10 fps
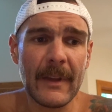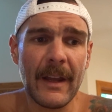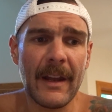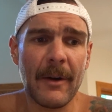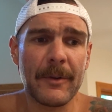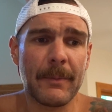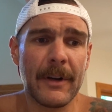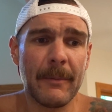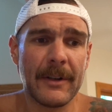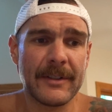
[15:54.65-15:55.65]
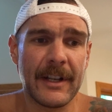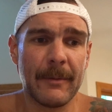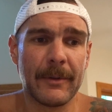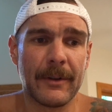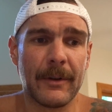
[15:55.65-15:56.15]
And I was pretty much
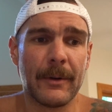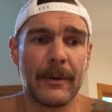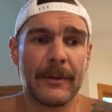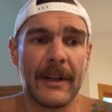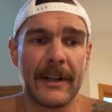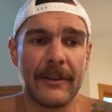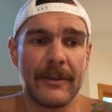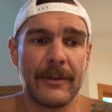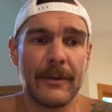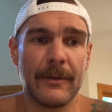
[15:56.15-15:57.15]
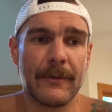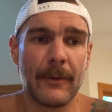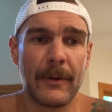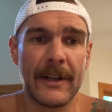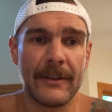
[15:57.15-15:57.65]
able to hold like a
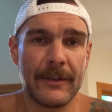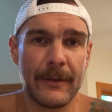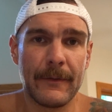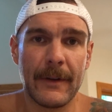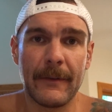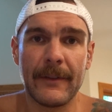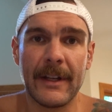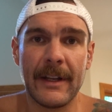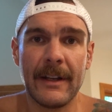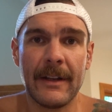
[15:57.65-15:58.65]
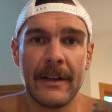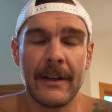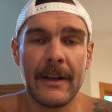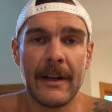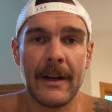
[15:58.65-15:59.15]
240, 250
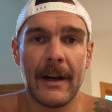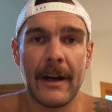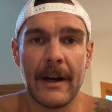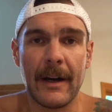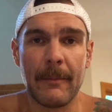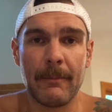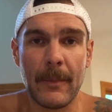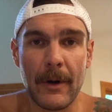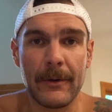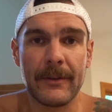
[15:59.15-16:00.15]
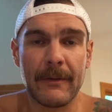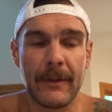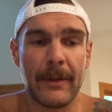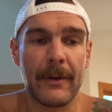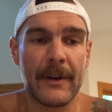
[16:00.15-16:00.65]
most of
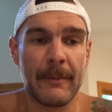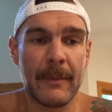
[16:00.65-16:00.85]
the 30